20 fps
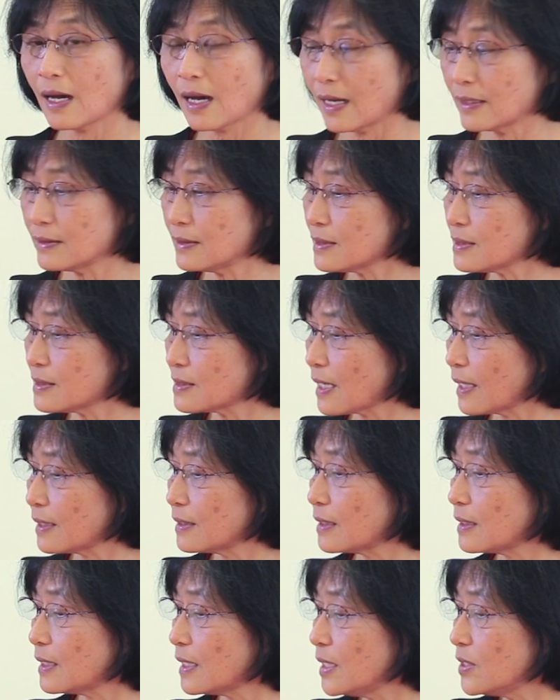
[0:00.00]
Understand
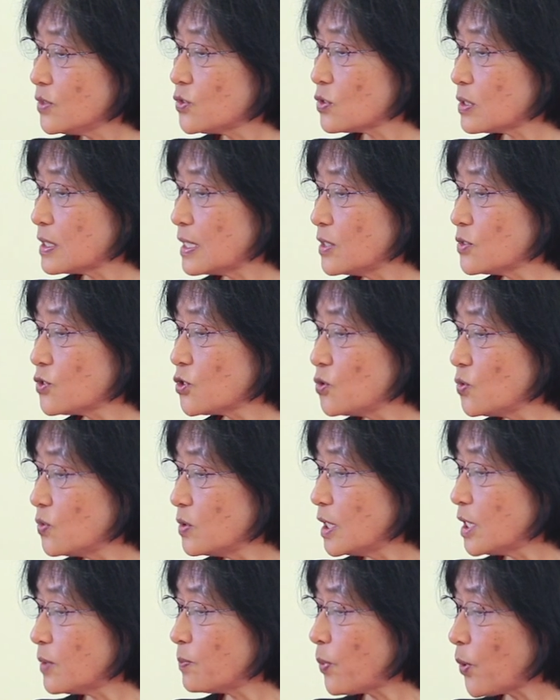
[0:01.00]
that each teen's
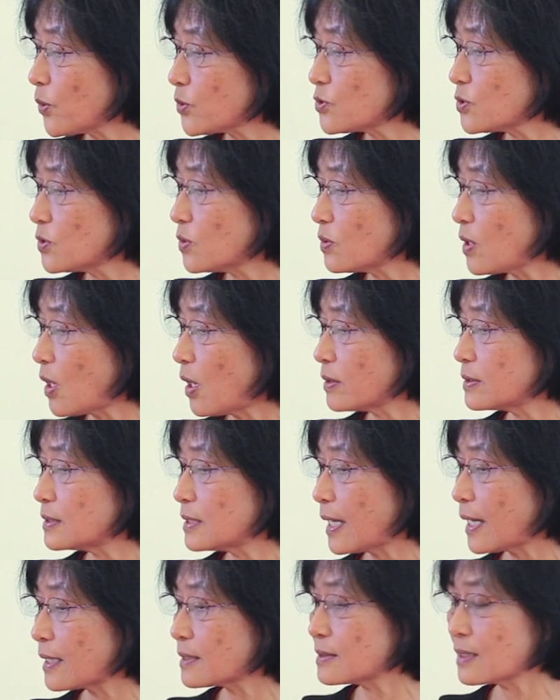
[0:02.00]
unique personal
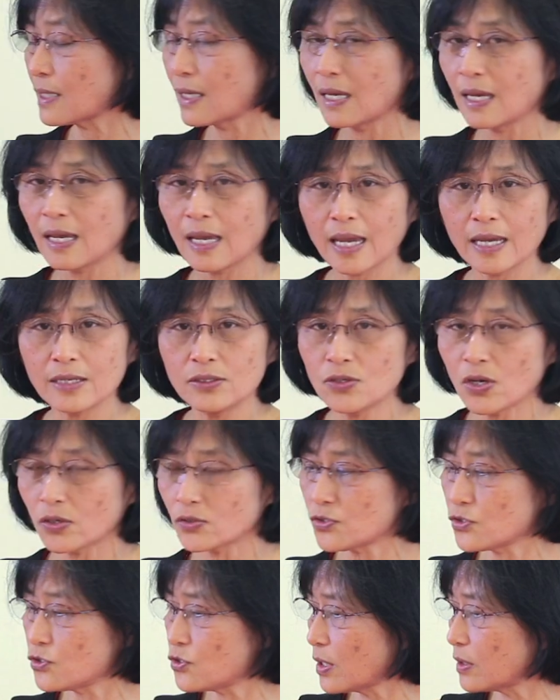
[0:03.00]
context and
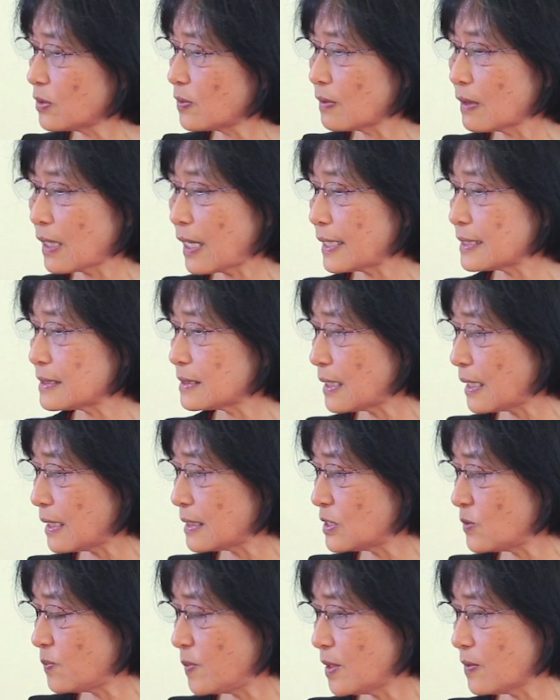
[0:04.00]
not to generalize the
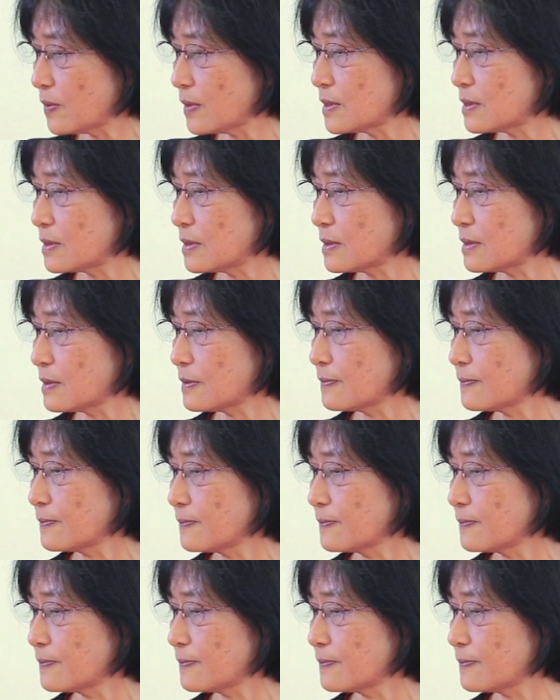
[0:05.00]
experience.